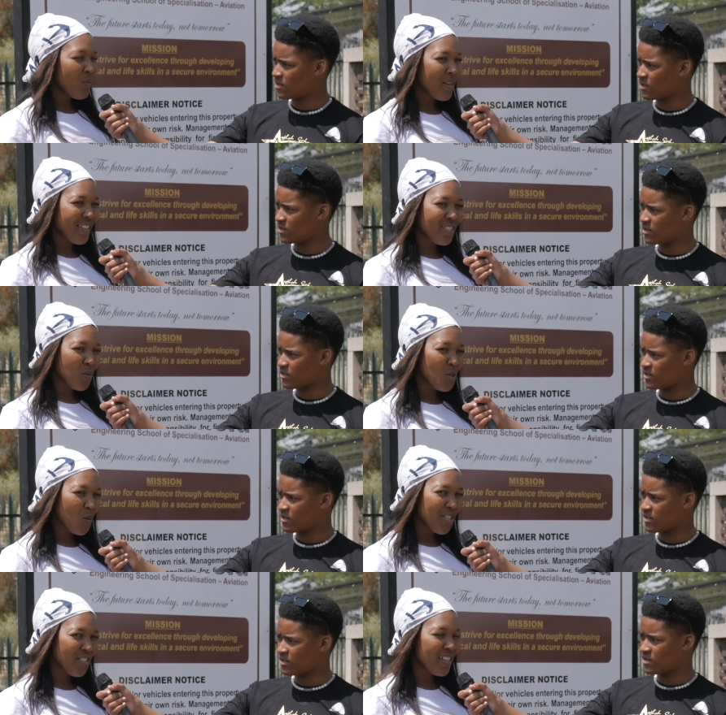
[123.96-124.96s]
Speaker 1: Well, that's a good
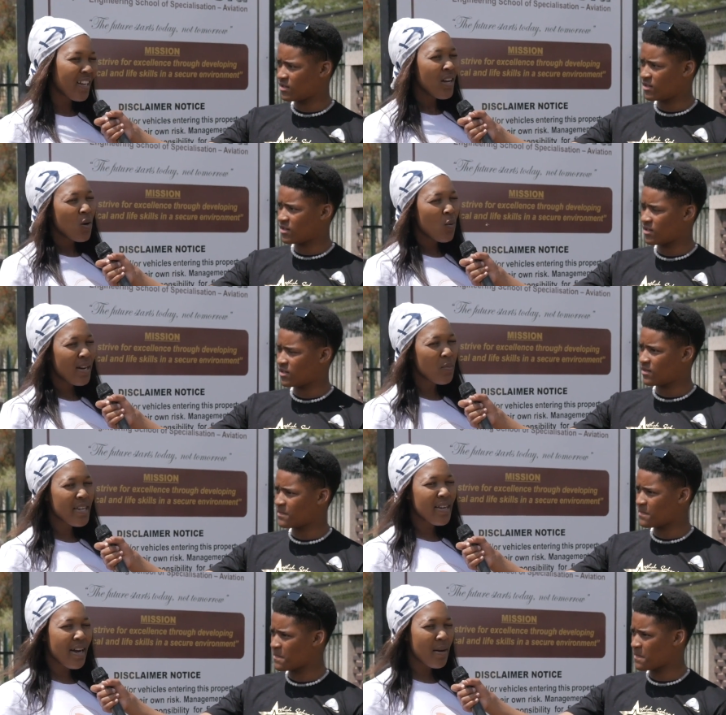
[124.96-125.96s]
question. Well,
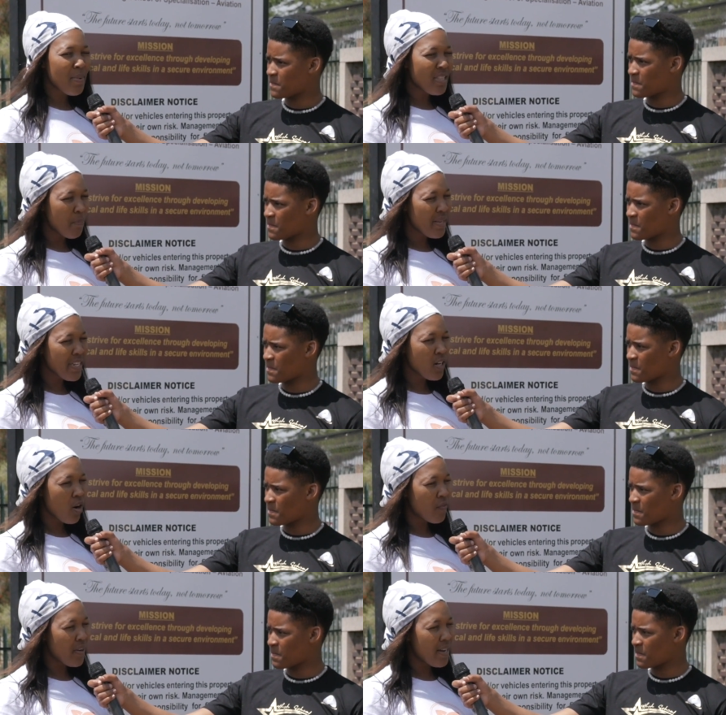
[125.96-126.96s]
we um, at the beginning
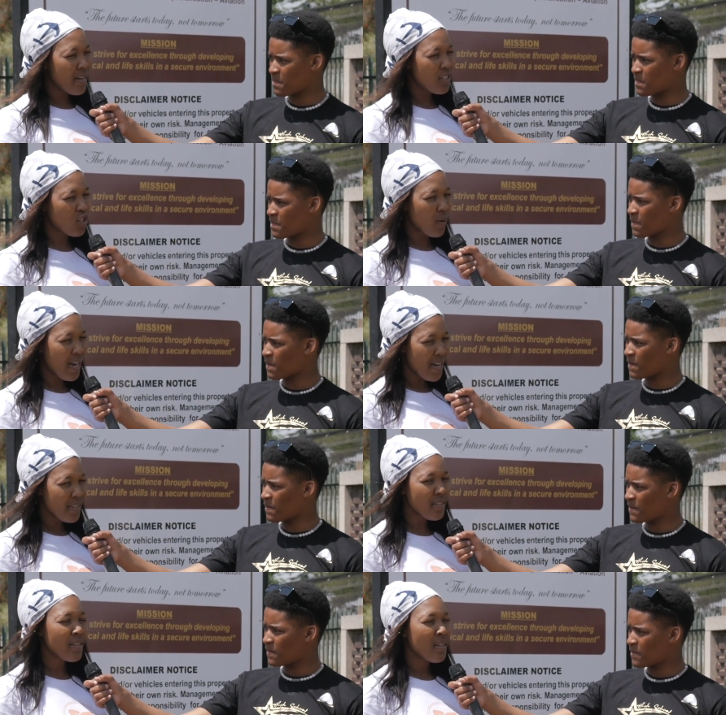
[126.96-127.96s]
of uh, July,
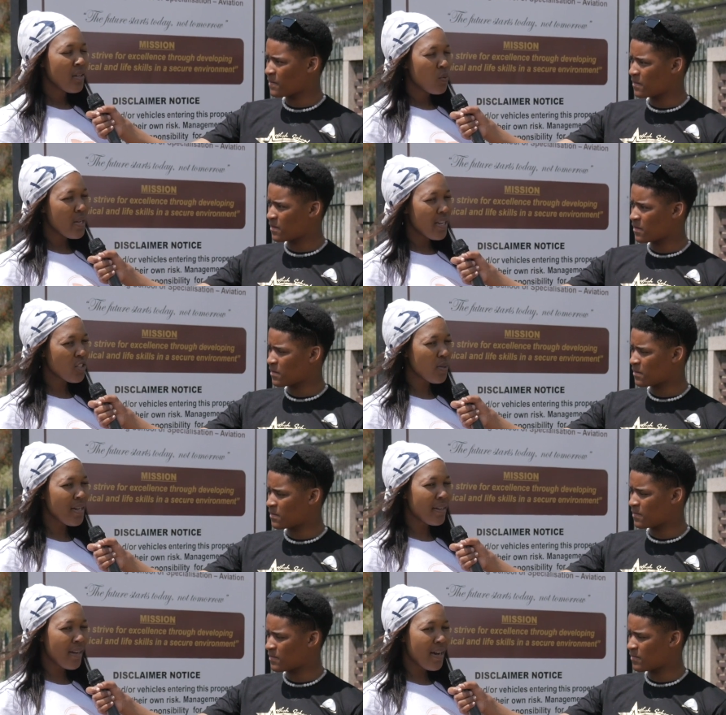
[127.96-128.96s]
we actually
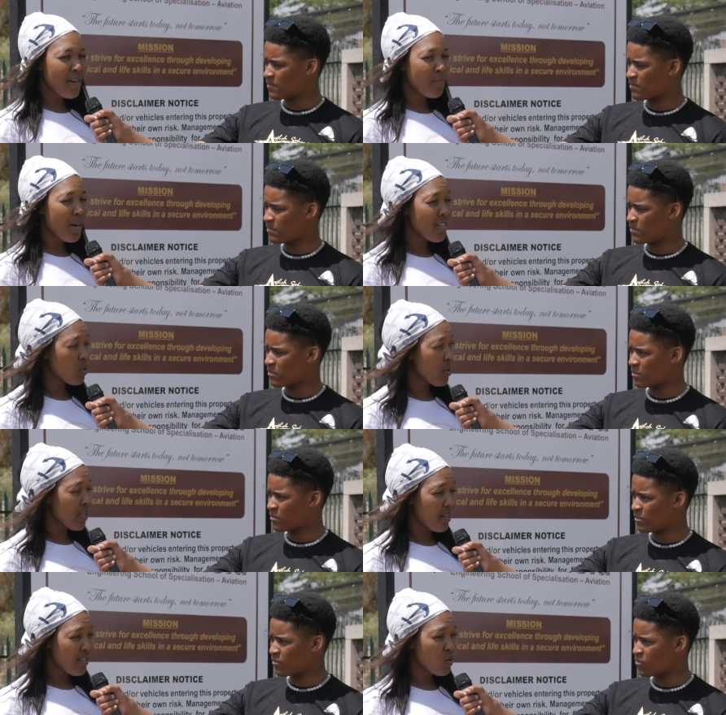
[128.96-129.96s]
um, asked all the
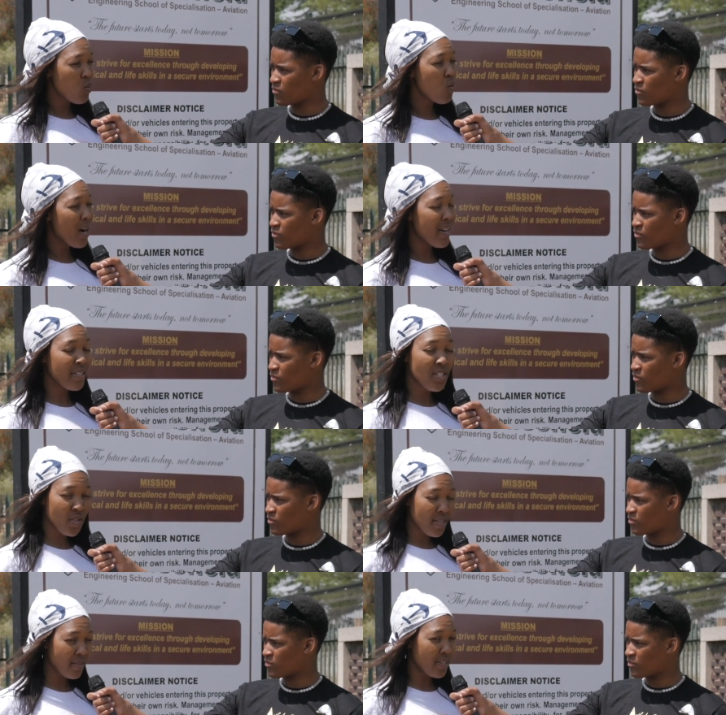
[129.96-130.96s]
learners who are
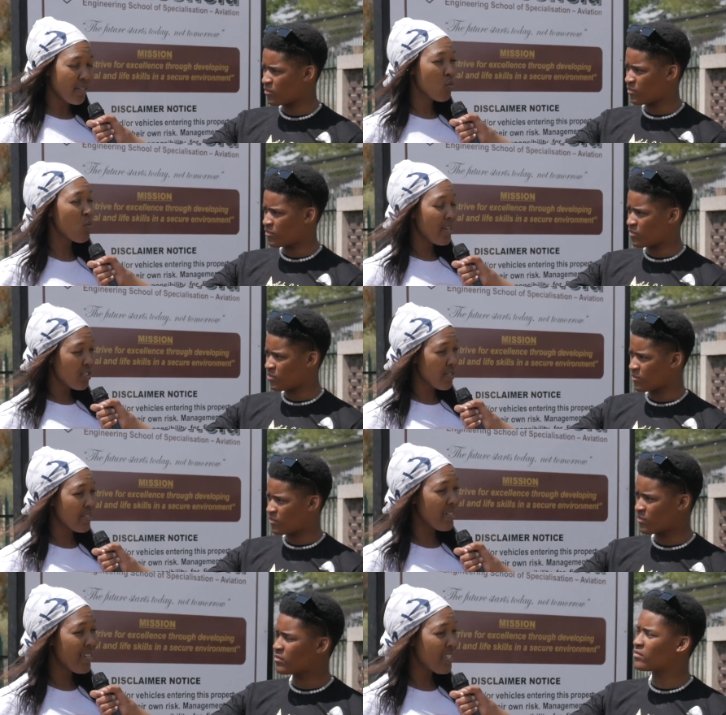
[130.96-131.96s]
interested, who were
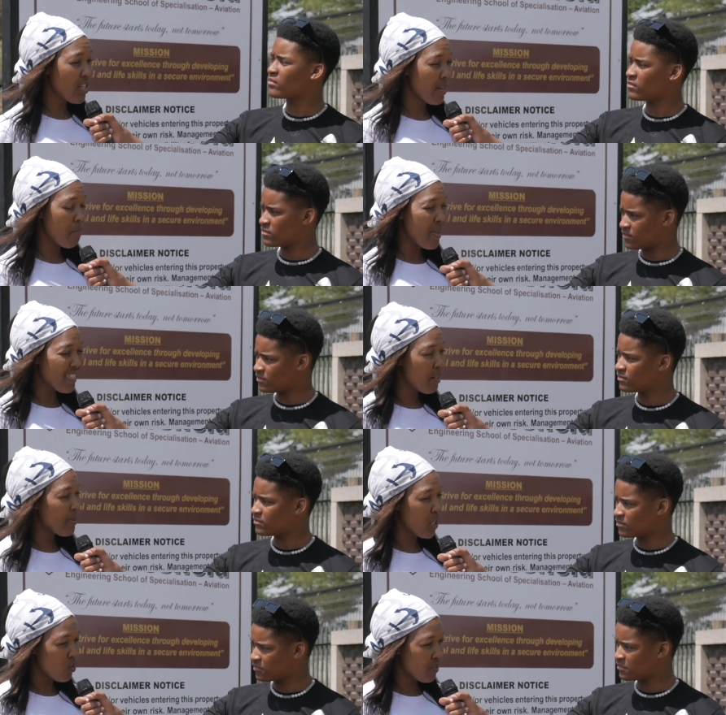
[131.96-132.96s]
interested in entering Miss and
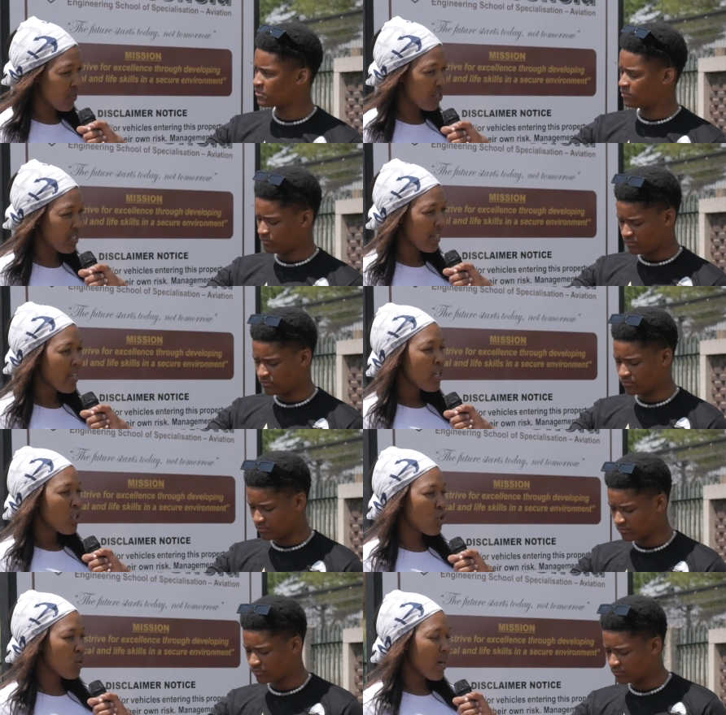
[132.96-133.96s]
Mr. Rhodesfield,
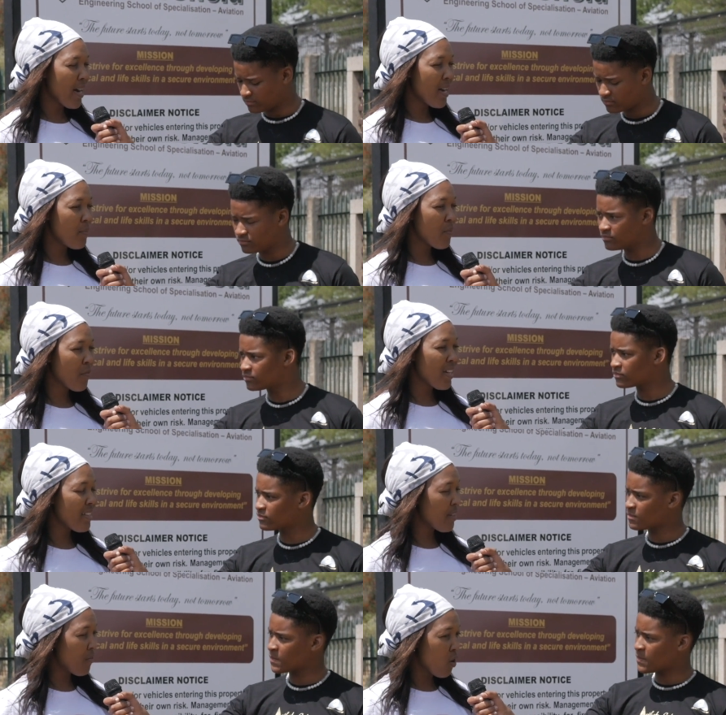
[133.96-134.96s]
to um, fill in
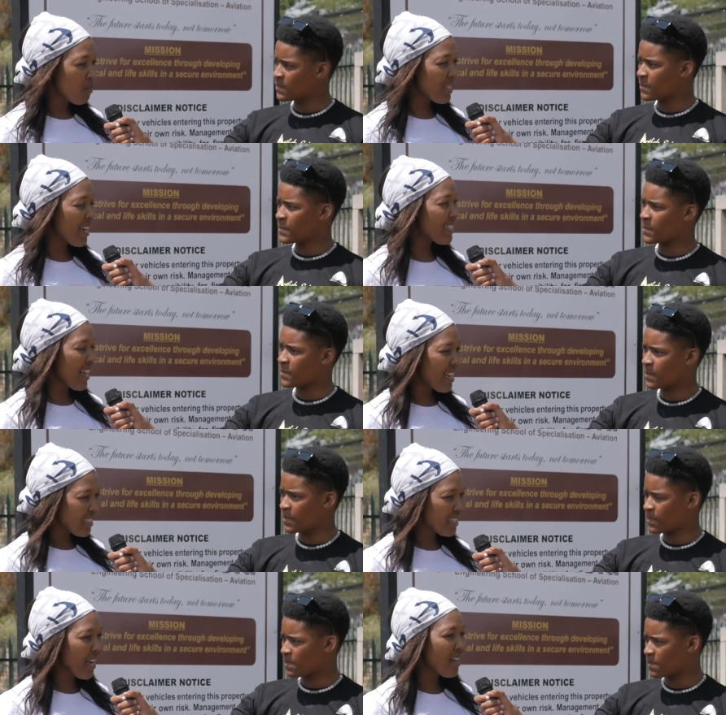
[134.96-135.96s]
the forms and
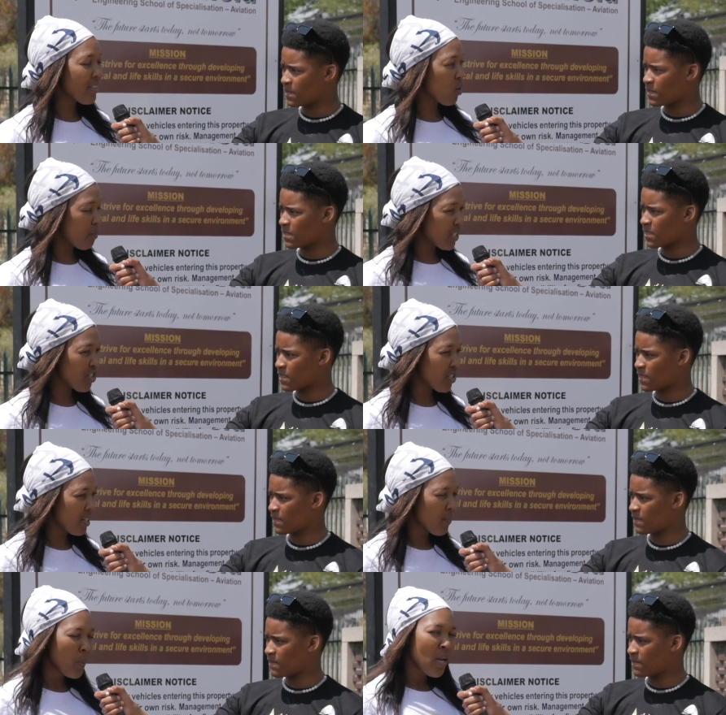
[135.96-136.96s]
enter the competition.
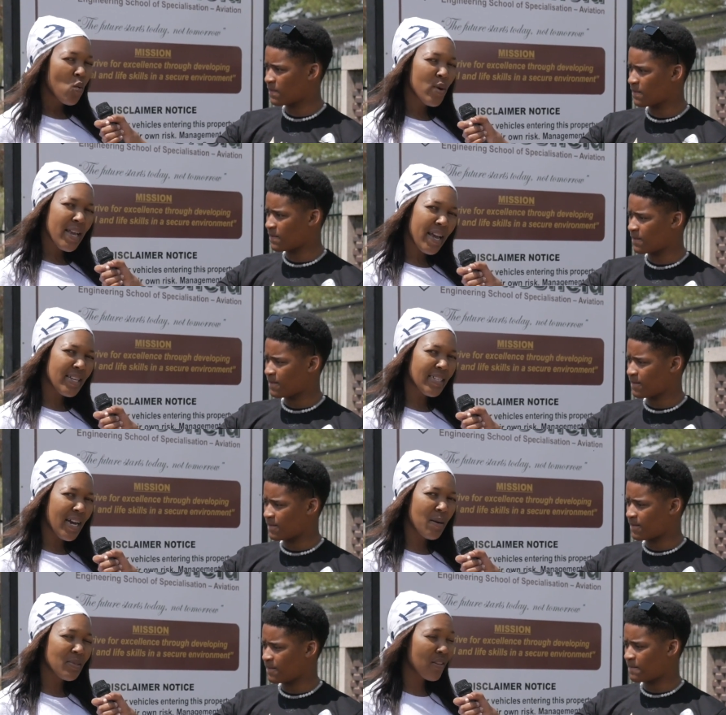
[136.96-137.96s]
We had
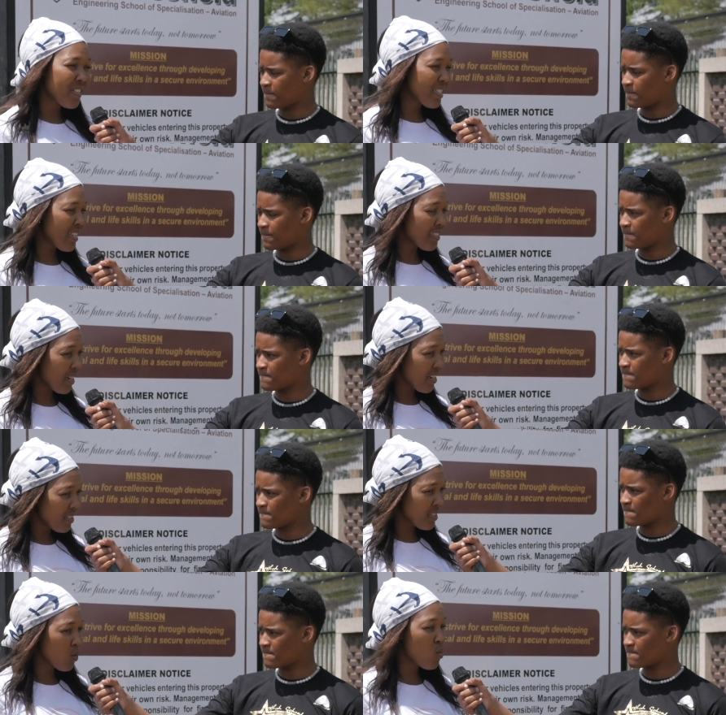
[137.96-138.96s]
um, 76
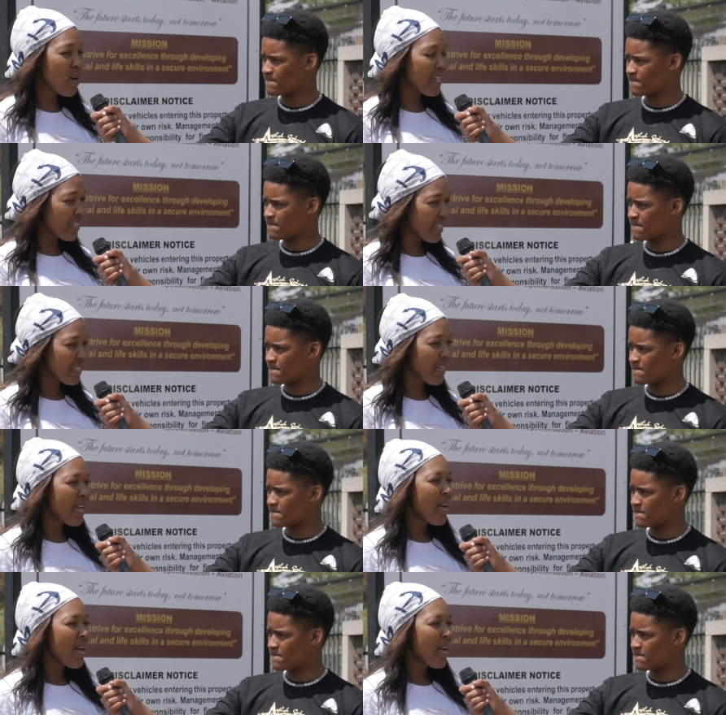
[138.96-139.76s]
learners who entered.